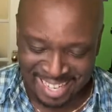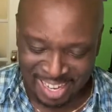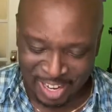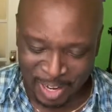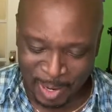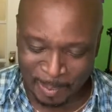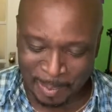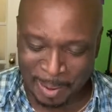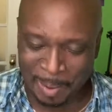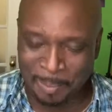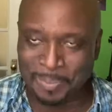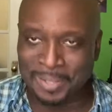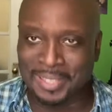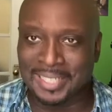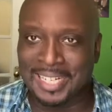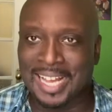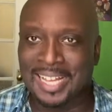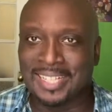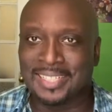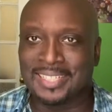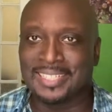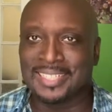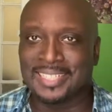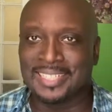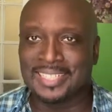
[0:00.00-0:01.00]
Hope I'm
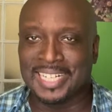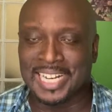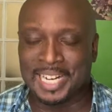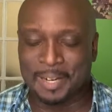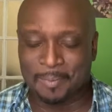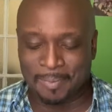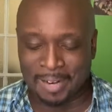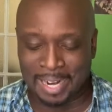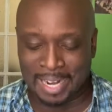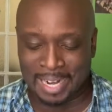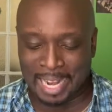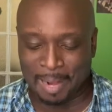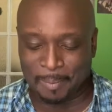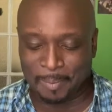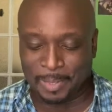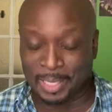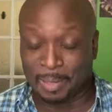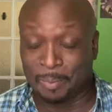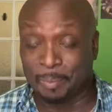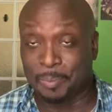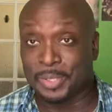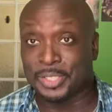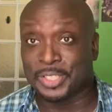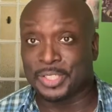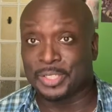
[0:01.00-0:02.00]
pronouncing your name right. I'm
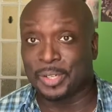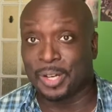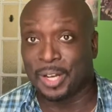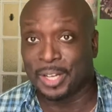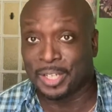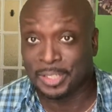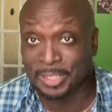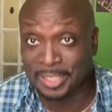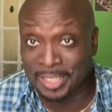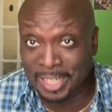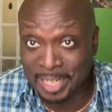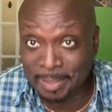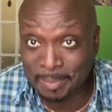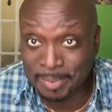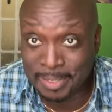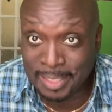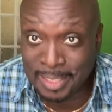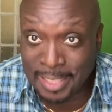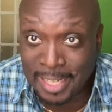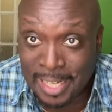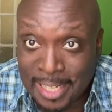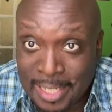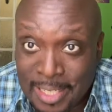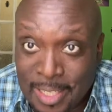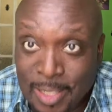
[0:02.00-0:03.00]
gonna butcher all your names
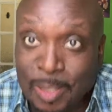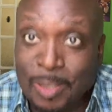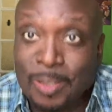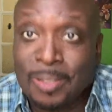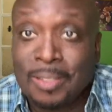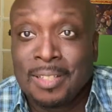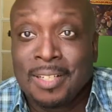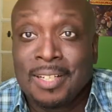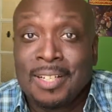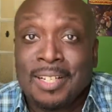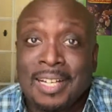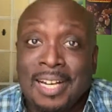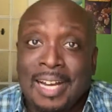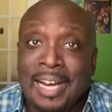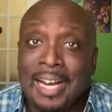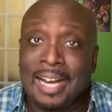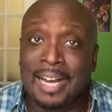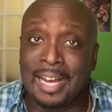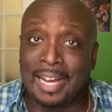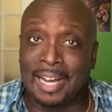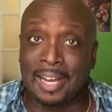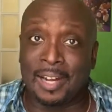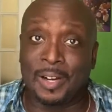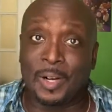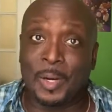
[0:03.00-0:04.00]
today, so
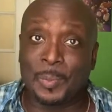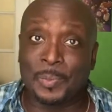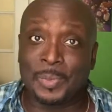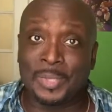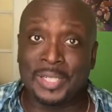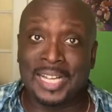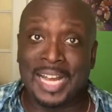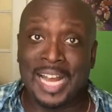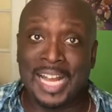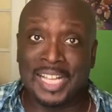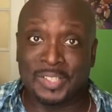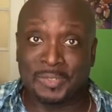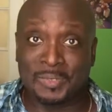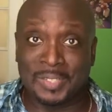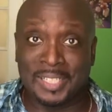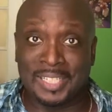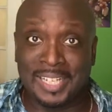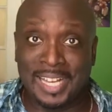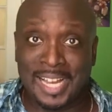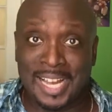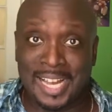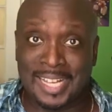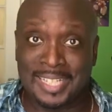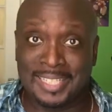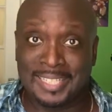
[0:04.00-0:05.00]
I hope you guys
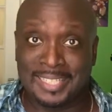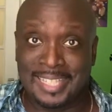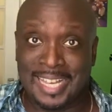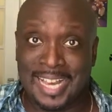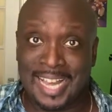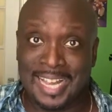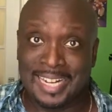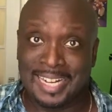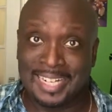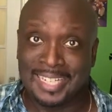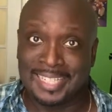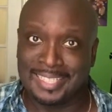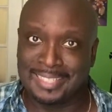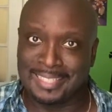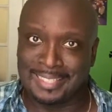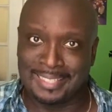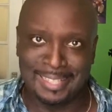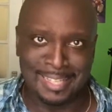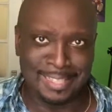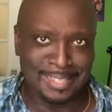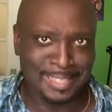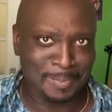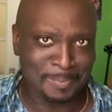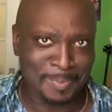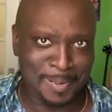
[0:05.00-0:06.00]
realize that it's
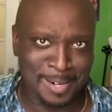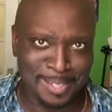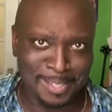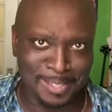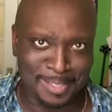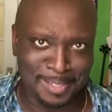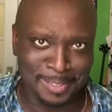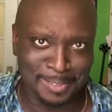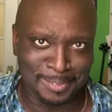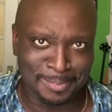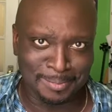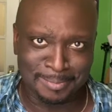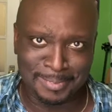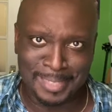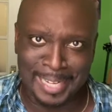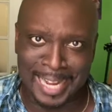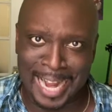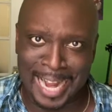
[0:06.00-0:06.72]
nothing personal.